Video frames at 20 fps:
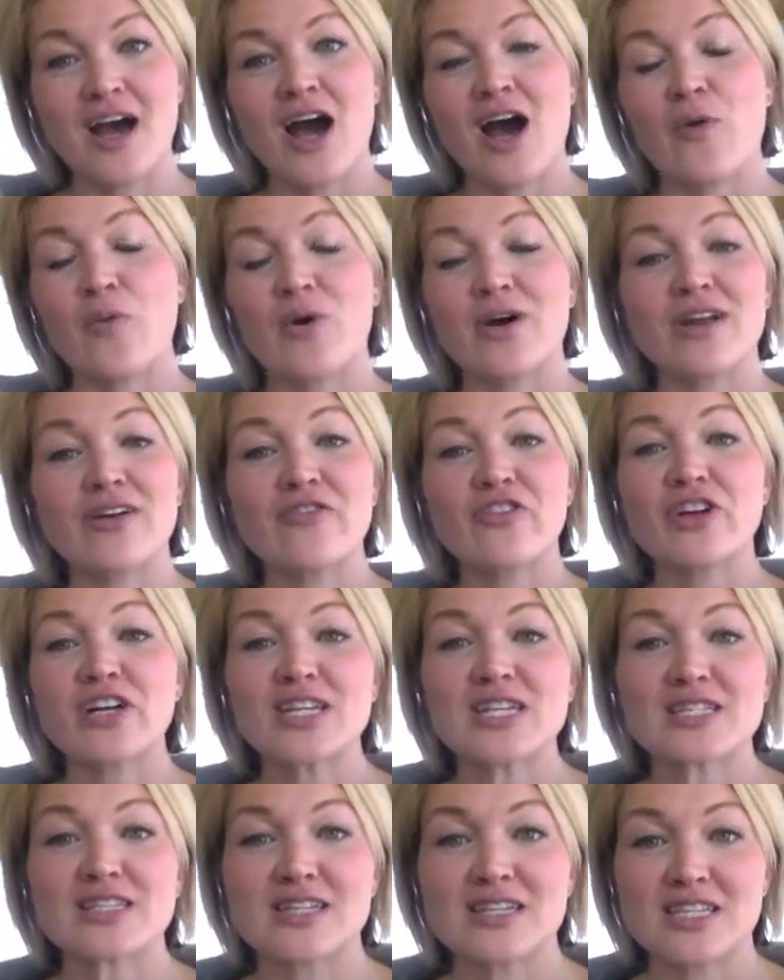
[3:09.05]
Whatever it
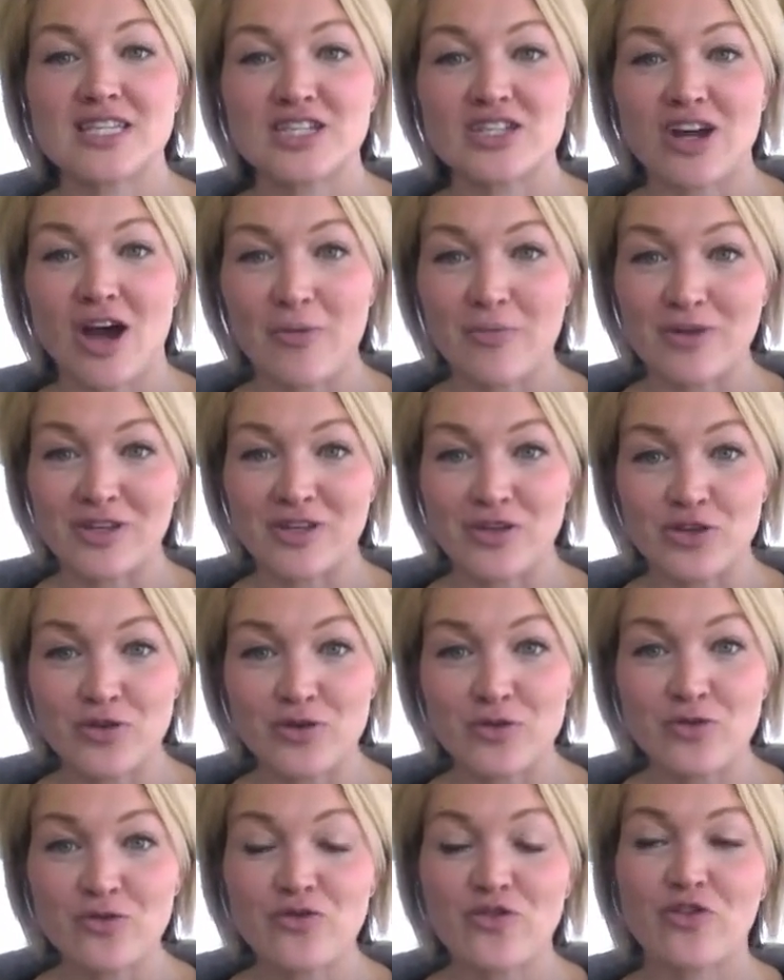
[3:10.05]
is that's stopping
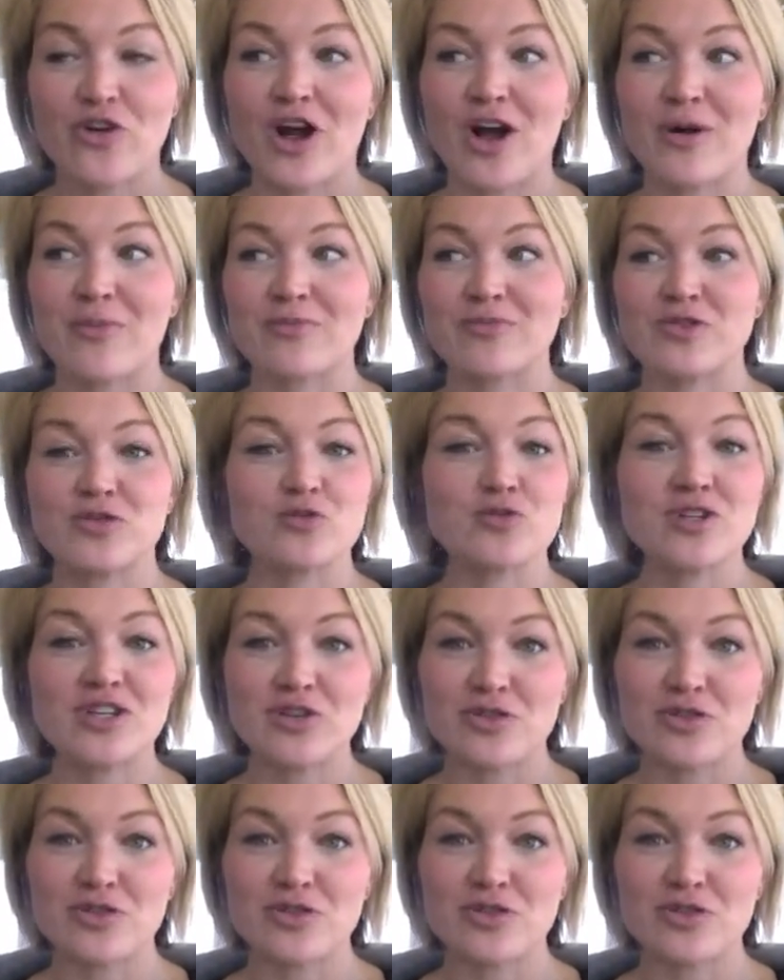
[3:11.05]
you from doing